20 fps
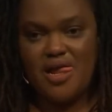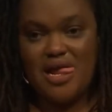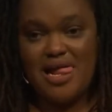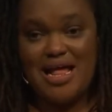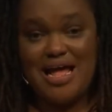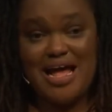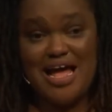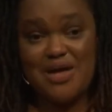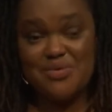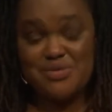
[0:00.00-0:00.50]

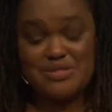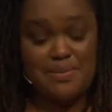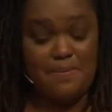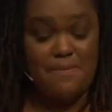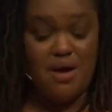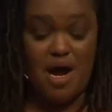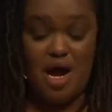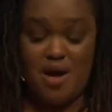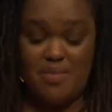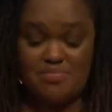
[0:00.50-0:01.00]
I was
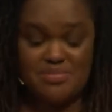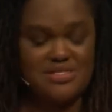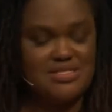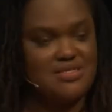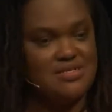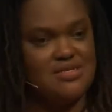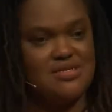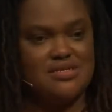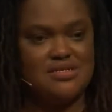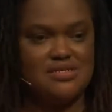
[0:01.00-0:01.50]
pumped,
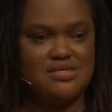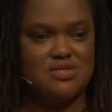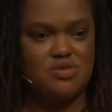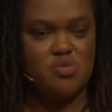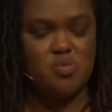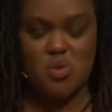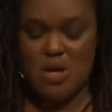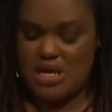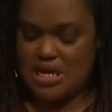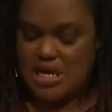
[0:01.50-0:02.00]

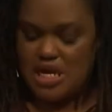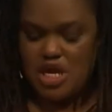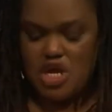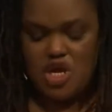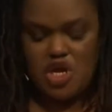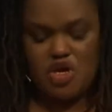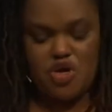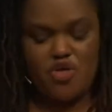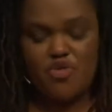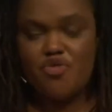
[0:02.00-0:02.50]
ready to
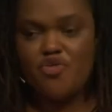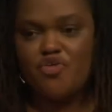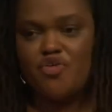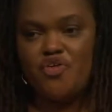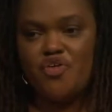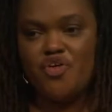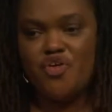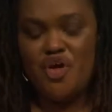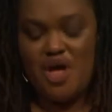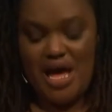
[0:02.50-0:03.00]
go.
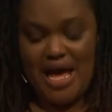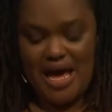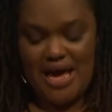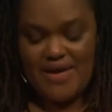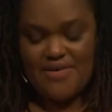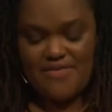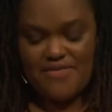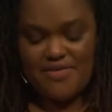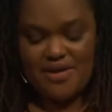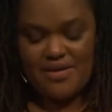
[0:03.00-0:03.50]

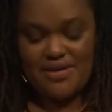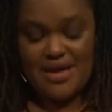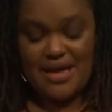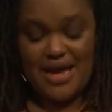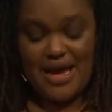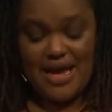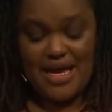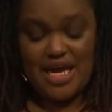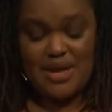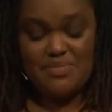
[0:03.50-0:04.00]
I felt like
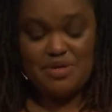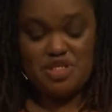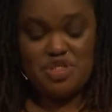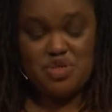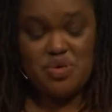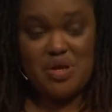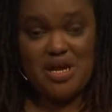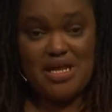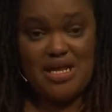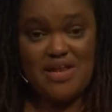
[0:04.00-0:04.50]
I had been
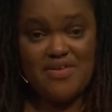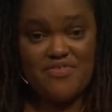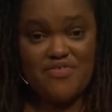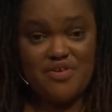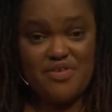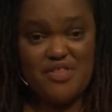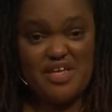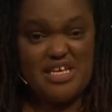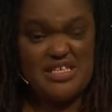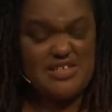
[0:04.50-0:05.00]
training
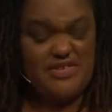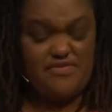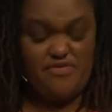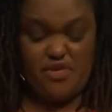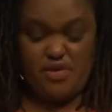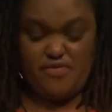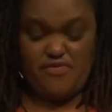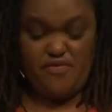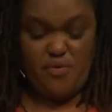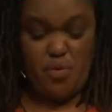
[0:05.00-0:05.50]
for this for
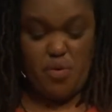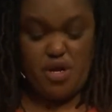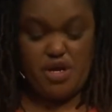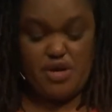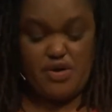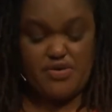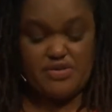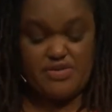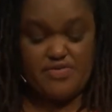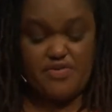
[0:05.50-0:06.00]
the 4
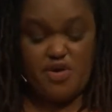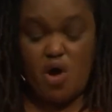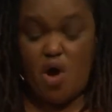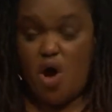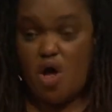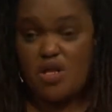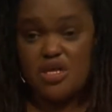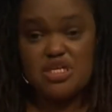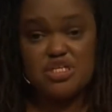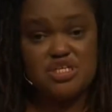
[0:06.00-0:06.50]
years of
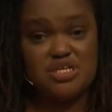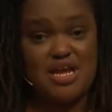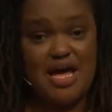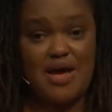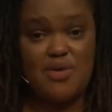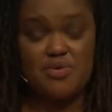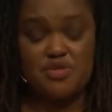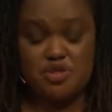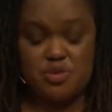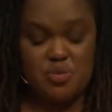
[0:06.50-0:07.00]
college, and I
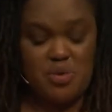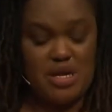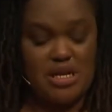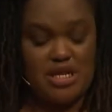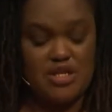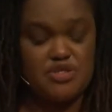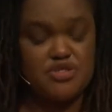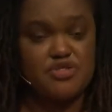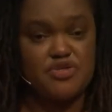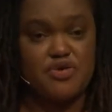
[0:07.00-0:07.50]
was ready
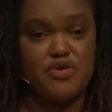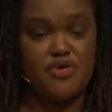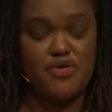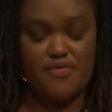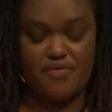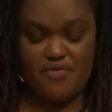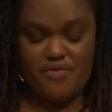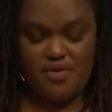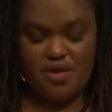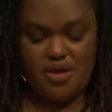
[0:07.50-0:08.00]
to
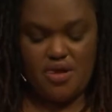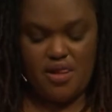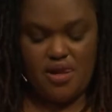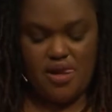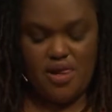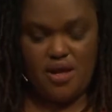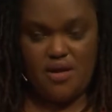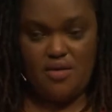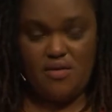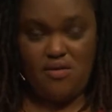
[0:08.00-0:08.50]
serve.
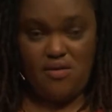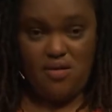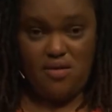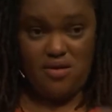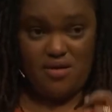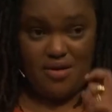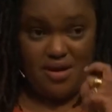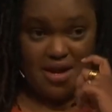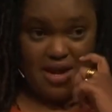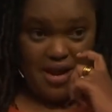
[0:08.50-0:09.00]

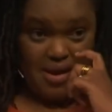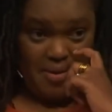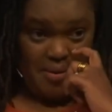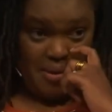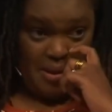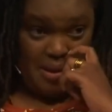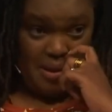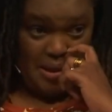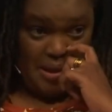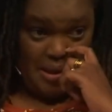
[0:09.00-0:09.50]

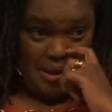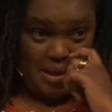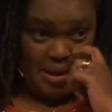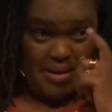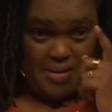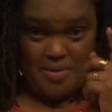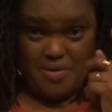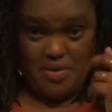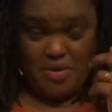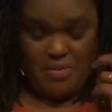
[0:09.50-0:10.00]
Now, I
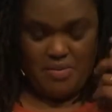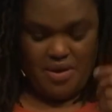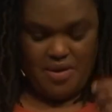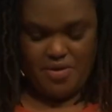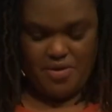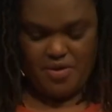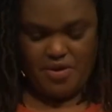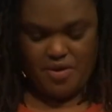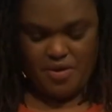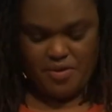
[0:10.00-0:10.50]
don't know about
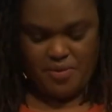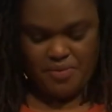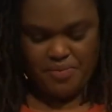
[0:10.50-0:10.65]
you,